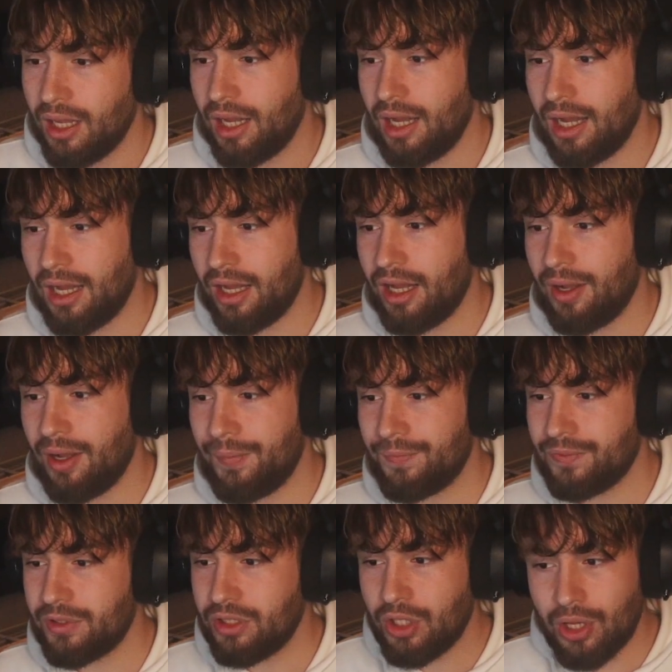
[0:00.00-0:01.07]

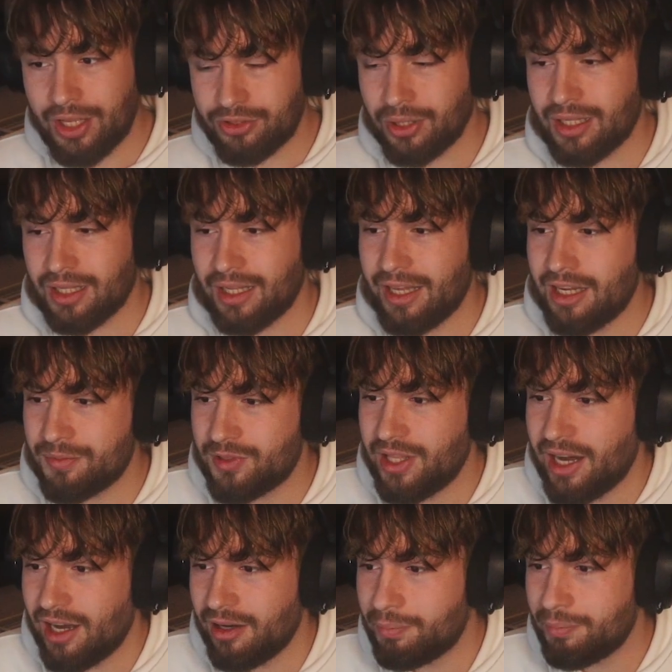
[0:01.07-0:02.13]
You are doing lineups
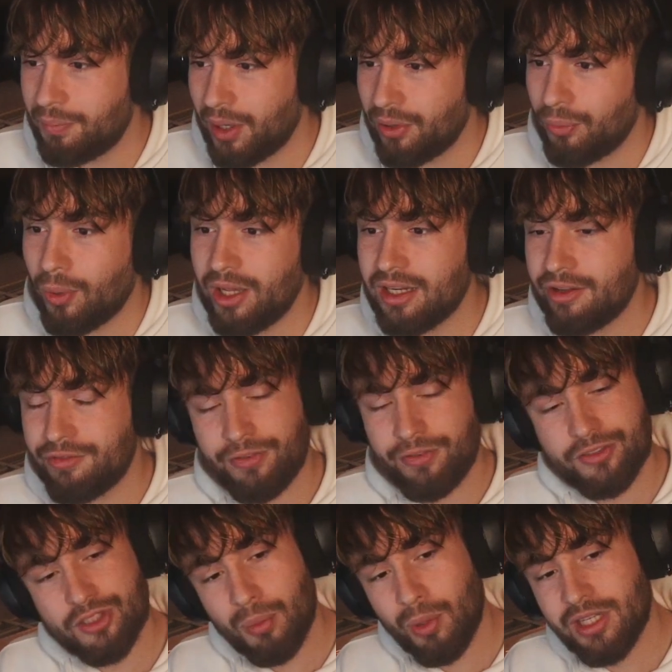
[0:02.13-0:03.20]
there, but what if
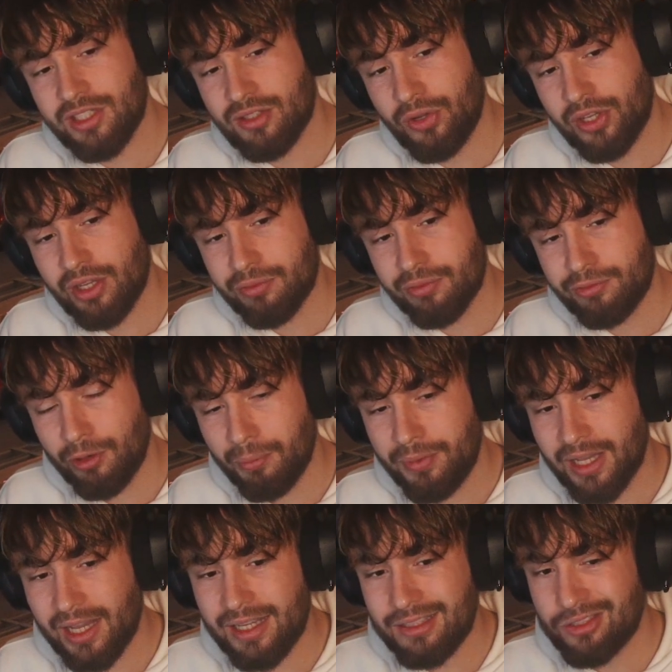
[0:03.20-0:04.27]
someone is looking from
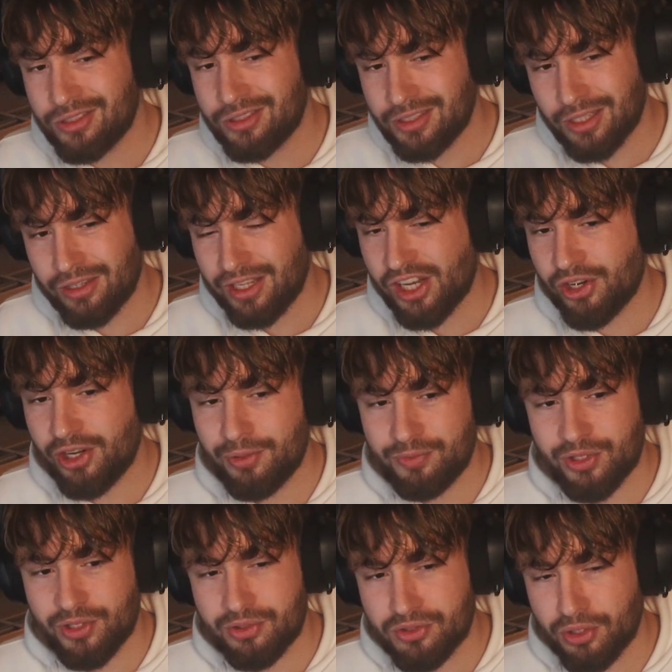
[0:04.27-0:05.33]
behind, you didn't hear him,
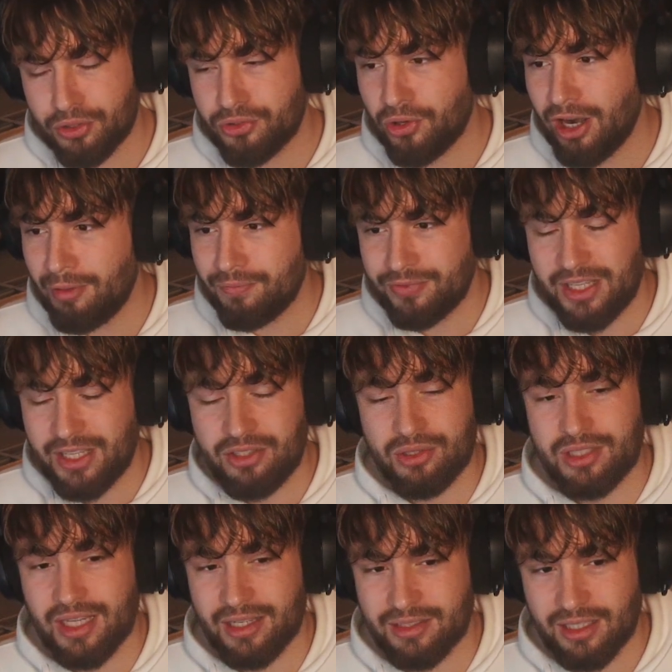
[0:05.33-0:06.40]
there's no trap, then you're
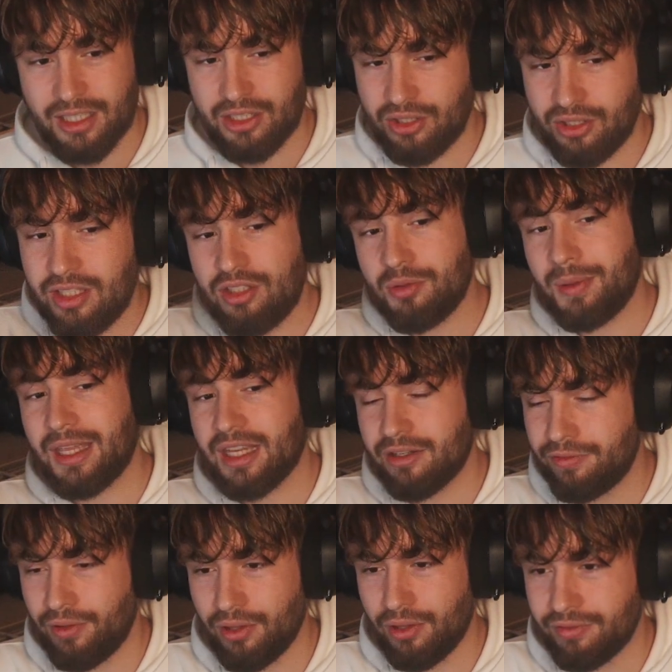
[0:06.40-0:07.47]
dead. You need to be
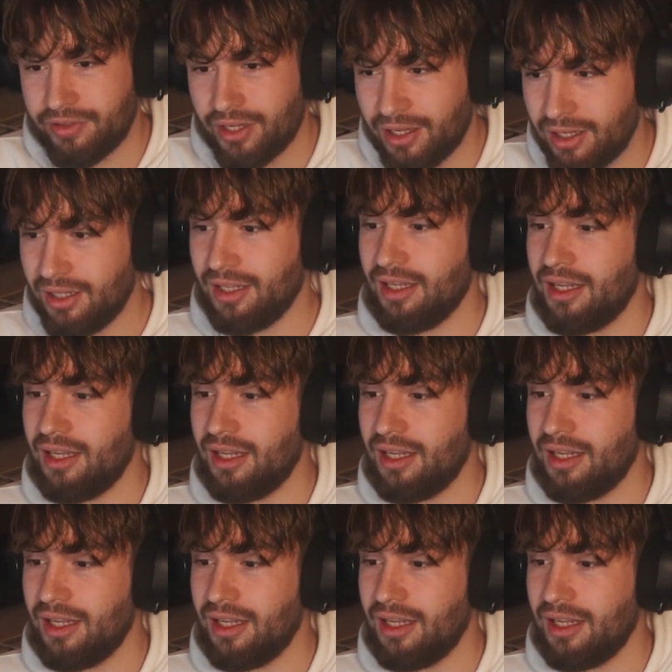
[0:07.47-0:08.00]
careful of that.